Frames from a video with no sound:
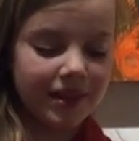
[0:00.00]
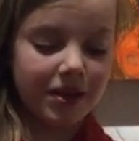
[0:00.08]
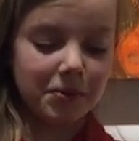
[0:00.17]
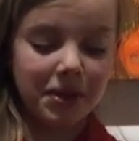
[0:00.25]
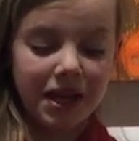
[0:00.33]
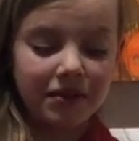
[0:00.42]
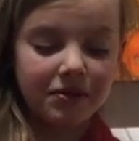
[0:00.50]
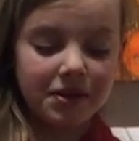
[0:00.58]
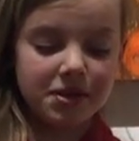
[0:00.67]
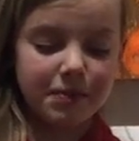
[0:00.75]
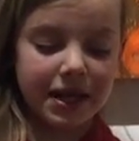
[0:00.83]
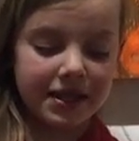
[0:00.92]
When I
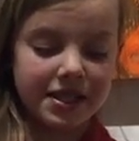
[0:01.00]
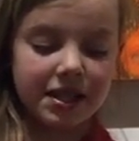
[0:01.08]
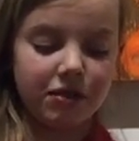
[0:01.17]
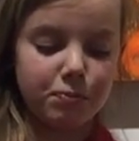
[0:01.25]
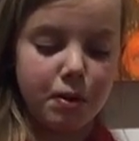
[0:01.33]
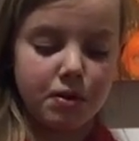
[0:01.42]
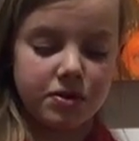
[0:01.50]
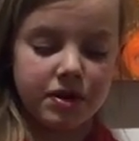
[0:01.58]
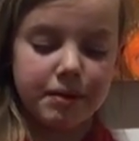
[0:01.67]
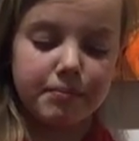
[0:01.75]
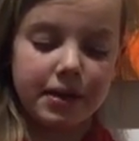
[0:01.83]
first made the self-portrait,